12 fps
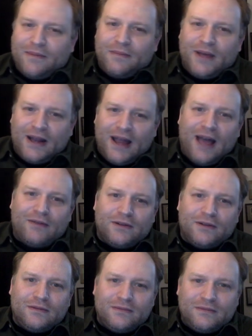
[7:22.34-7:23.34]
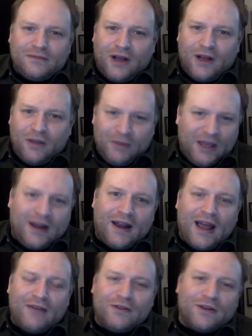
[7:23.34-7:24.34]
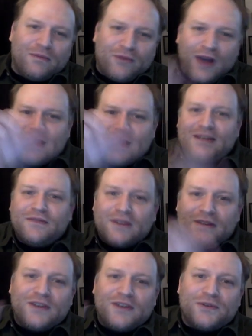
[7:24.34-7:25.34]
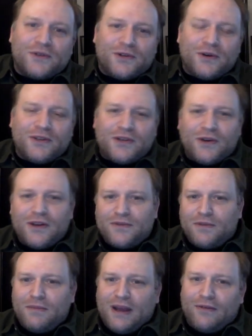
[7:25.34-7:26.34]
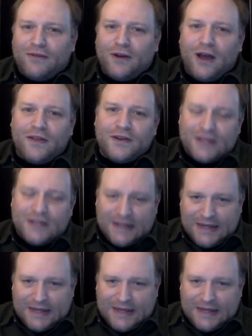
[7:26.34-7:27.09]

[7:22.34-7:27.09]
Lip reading: a novel, albeit a novel comprised of individual short stories written by different authors.